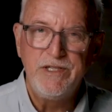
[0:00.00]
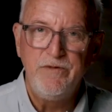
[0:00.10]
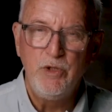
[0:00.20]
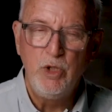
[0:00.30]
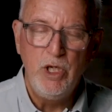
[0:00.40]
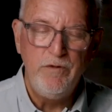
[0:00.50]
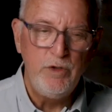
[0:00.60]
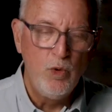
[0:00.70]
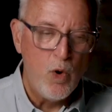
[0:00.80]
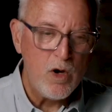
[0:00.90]
If you if
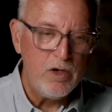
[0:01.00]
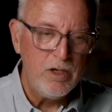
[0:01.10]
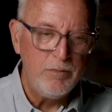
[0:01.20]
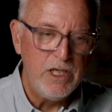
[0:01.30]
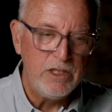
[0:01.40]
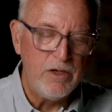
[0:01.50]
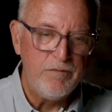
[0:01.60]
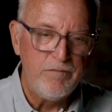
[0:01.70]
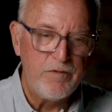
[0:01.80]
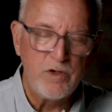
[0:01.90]
you order them then
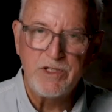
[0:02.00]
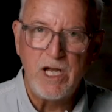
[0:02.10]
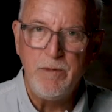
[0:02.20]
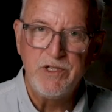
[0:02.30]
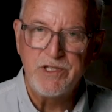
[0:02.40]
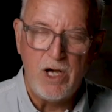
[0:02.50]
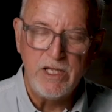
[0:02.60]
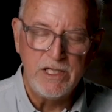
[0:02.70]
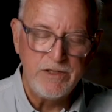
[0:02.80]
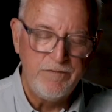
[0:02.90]
the first time you saw this,